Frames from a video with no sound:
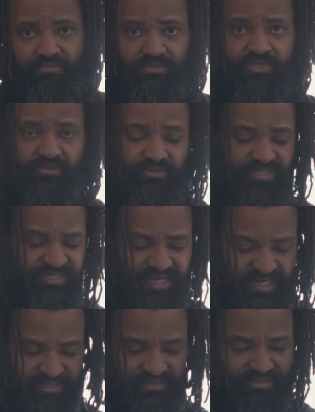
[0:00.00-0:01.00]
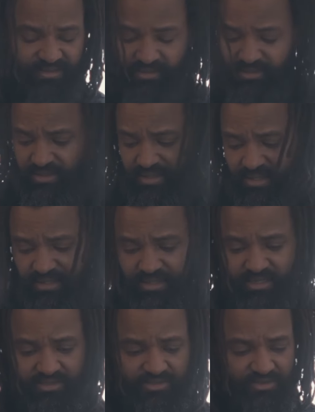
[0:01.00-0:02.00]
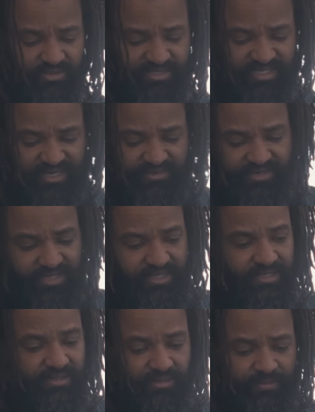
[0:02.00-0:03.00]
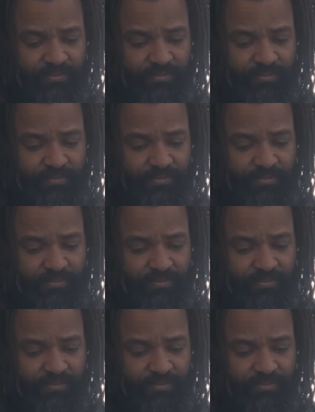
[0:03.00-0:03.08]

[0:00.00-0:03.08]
you know, the size. Also, I was carrying